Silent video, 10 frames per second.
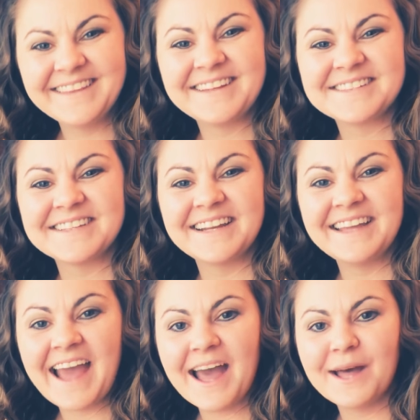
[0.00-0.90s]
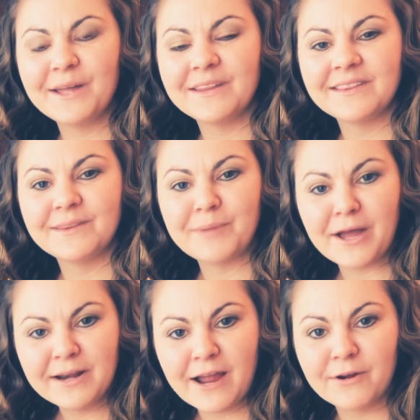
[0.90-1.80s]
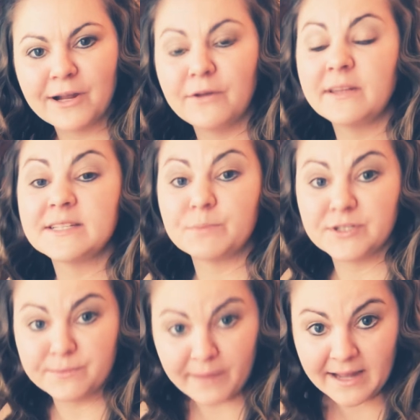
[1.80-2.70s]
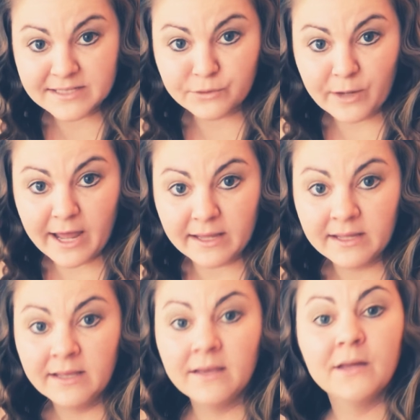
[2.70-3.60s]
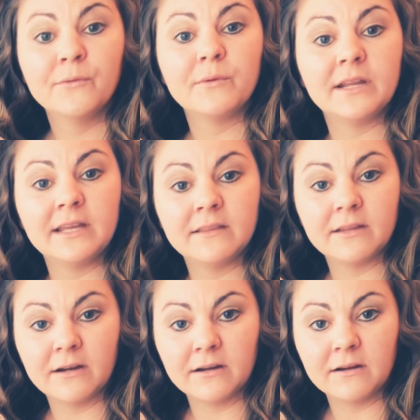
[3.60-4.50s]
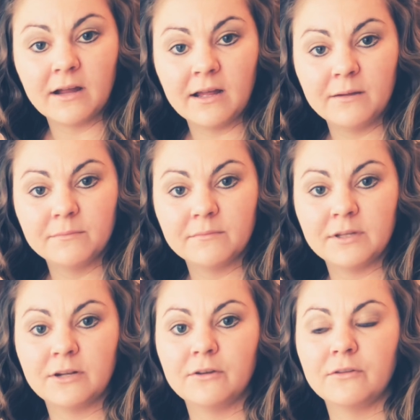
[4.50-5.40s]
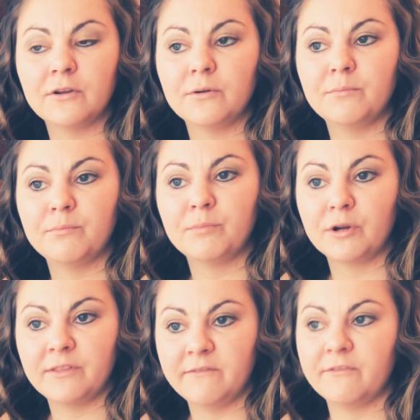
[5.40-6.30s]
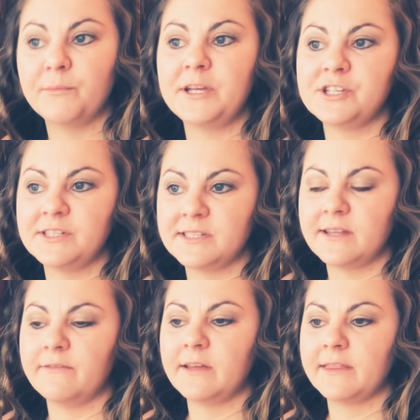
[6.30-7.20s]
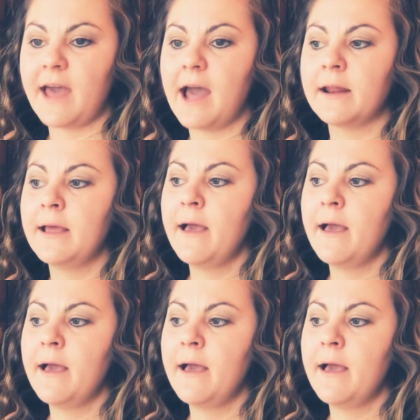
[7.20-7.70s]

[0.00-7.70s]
And they said, yeah, about an hour ago, this person passed away. We need their, um, you know, their birth information, stuff like that.